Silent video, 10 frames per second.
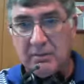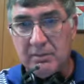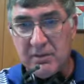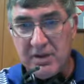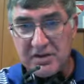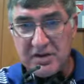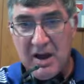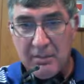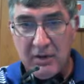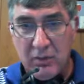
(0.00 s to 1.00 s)
this
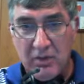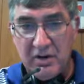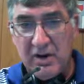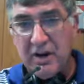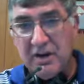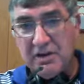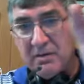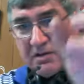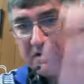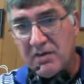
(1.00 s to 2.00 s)
topic one day,
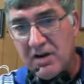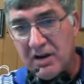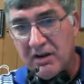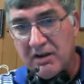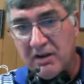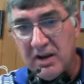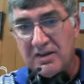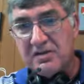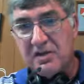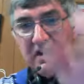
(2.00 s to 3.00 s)
demonstrating it the
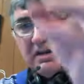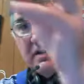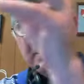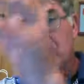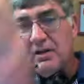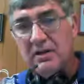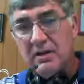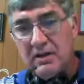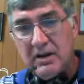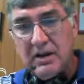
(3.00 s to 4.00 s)
next day,
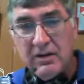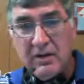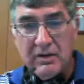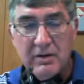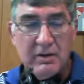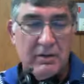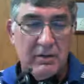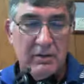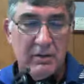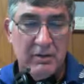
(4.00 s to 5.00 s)
and then
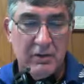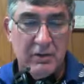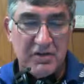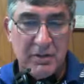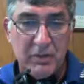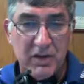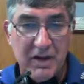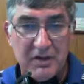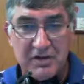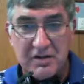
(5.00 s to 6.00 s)
doing something
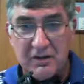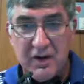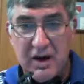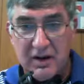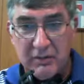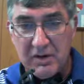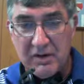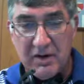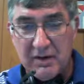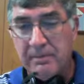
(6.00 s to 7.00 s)
else the following
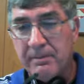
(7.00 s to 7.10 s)
day.